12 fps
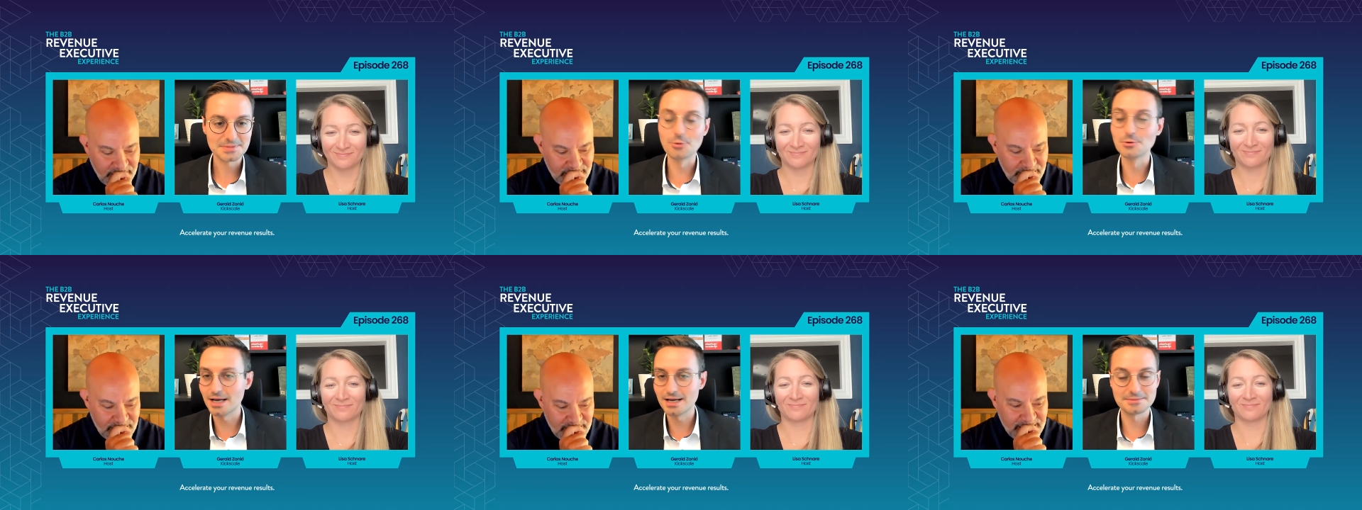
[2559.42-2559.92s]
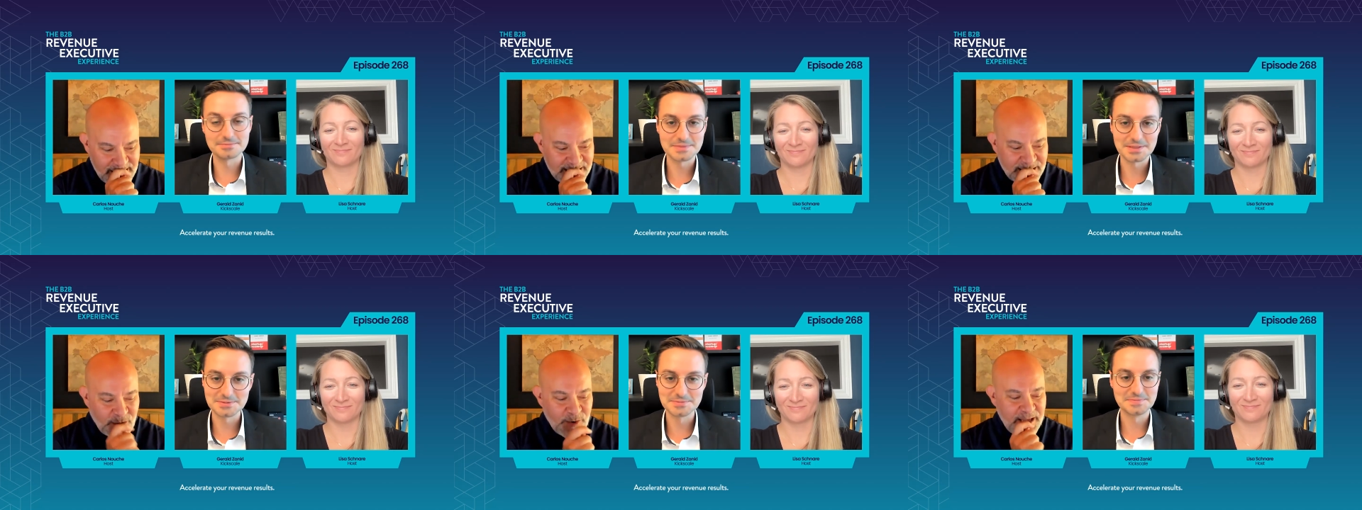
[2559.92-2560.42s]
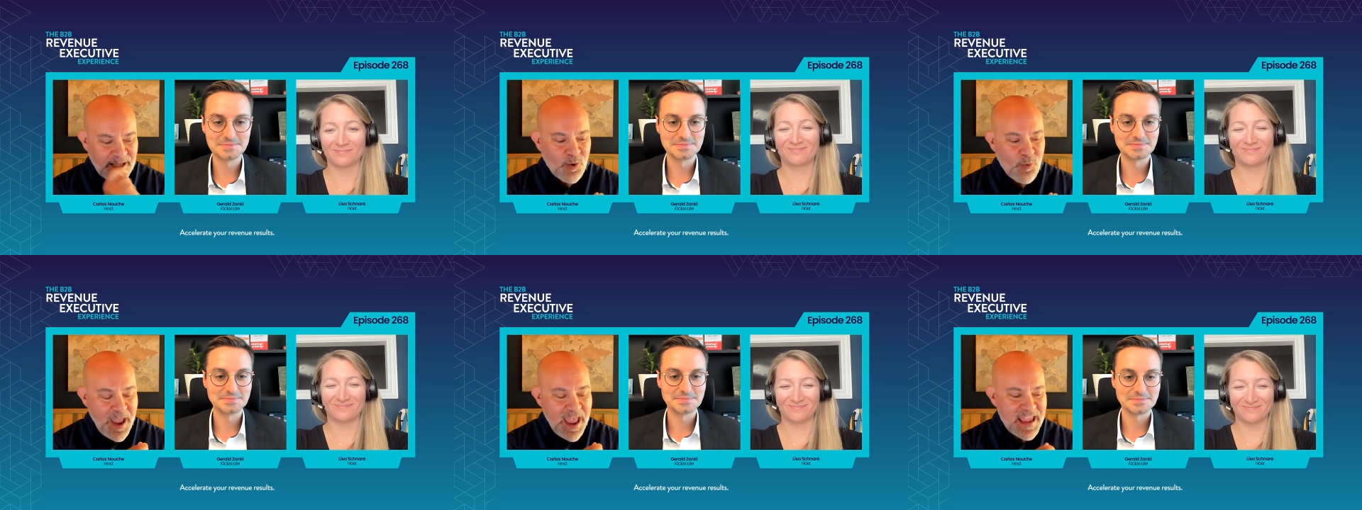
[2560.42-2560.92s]
Speaker 1: oh yeah so in
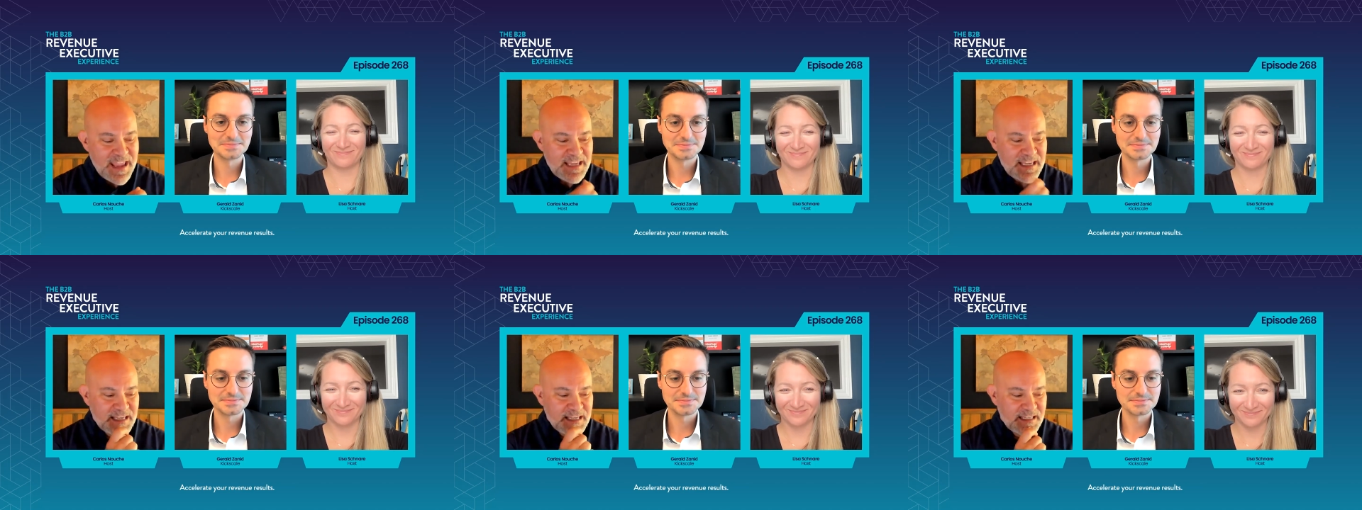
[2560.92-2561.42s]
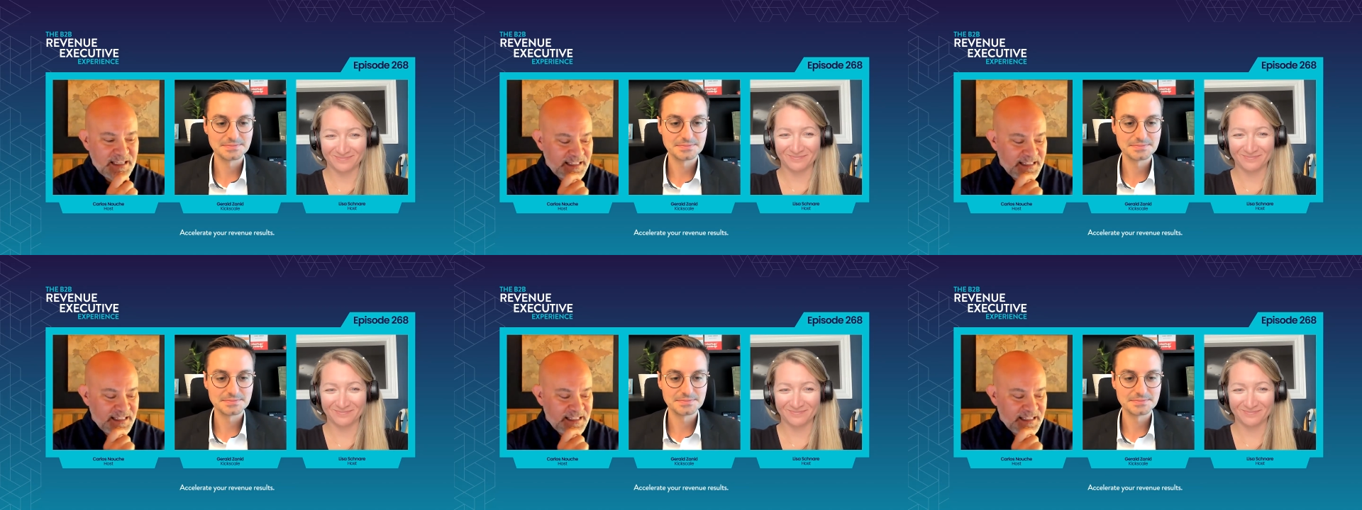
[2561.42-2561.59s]
a way